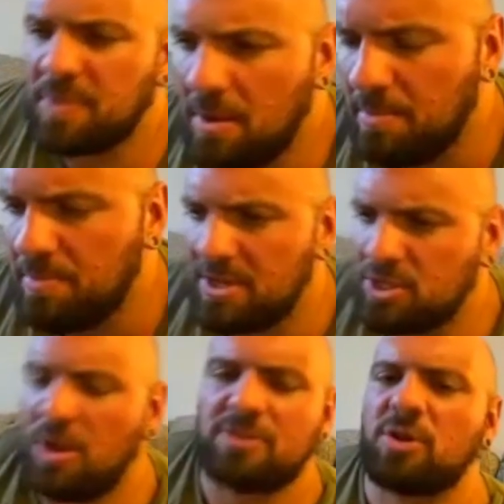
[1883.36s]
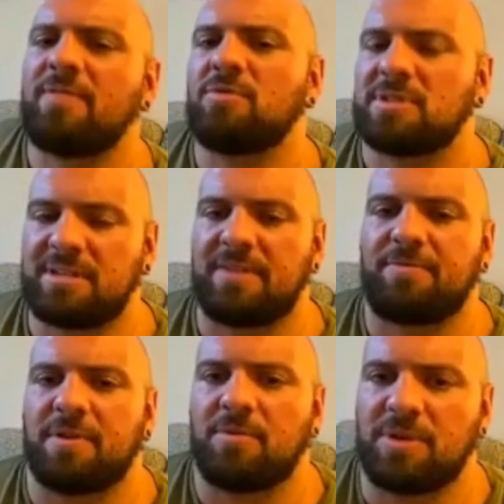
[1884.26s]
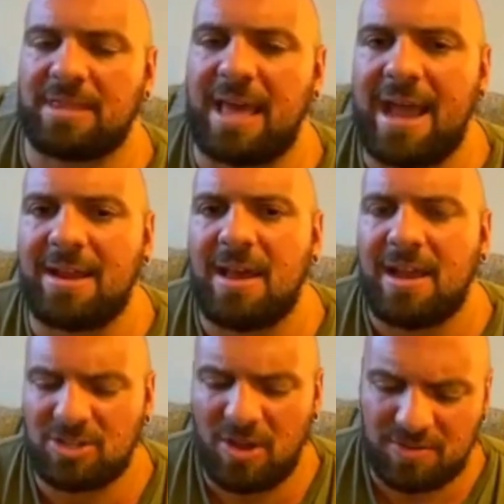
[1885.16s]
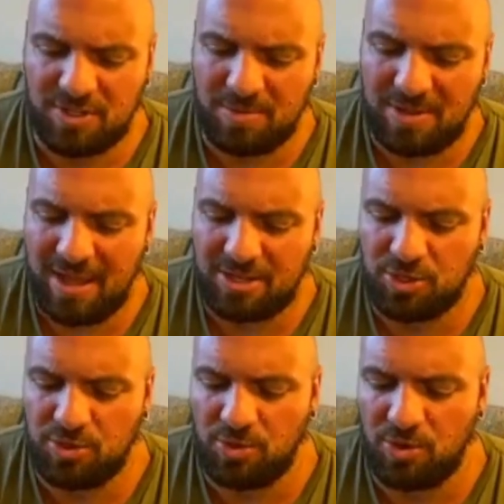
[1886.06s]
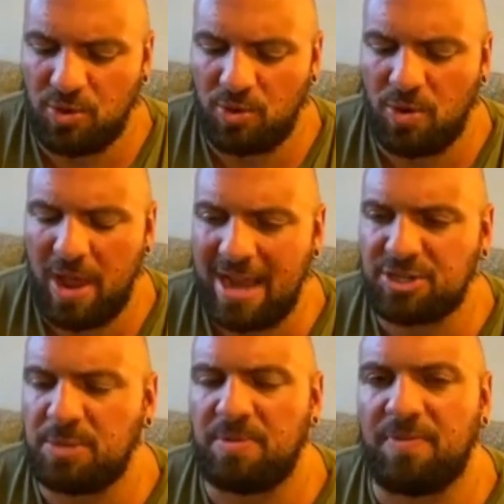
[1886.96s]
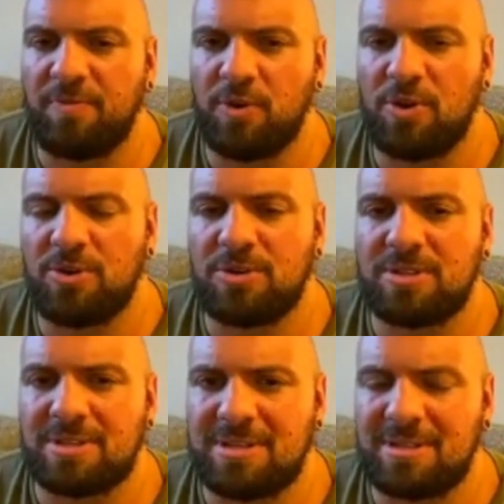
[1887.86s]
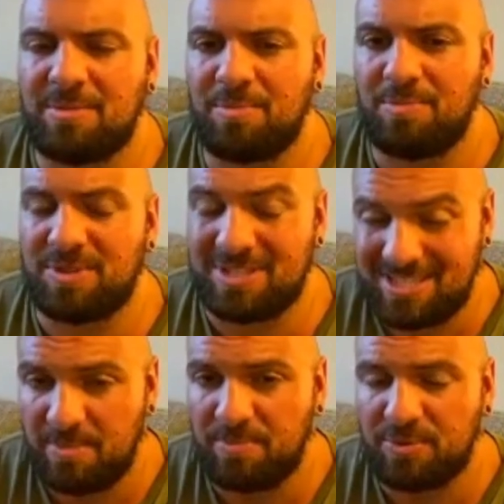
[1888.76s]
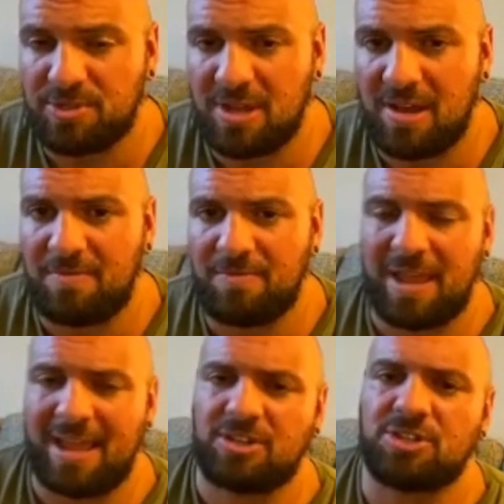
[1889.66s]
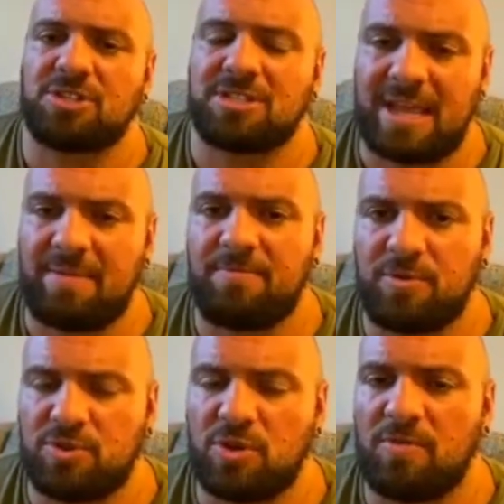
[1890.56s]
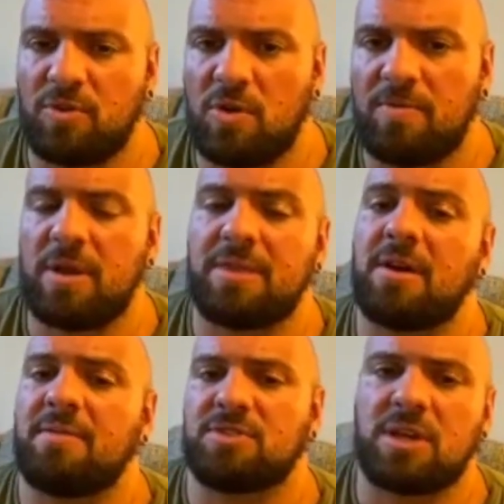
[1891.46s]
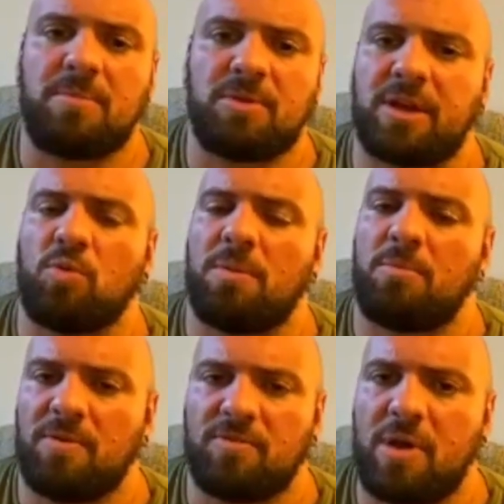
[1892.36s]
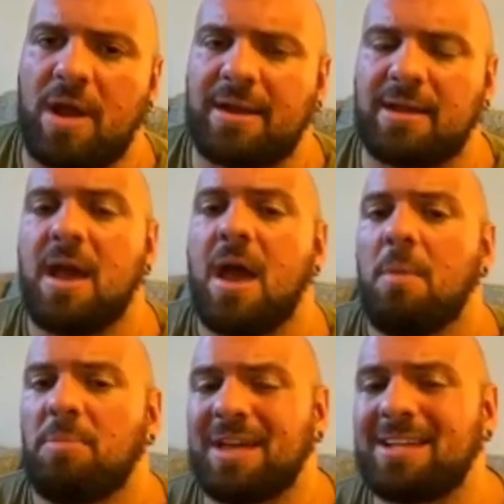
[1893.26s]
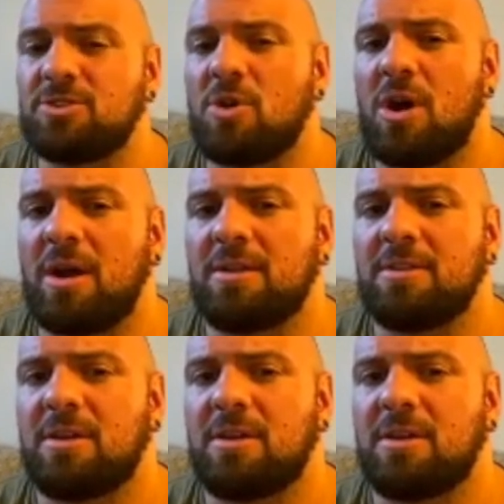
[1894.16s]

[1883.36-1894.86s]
But so everyone's different with that, because I have some clients who actually prefer the simple stuff and just the same foods over and over, and then I'll have some who like want more variety. But that's on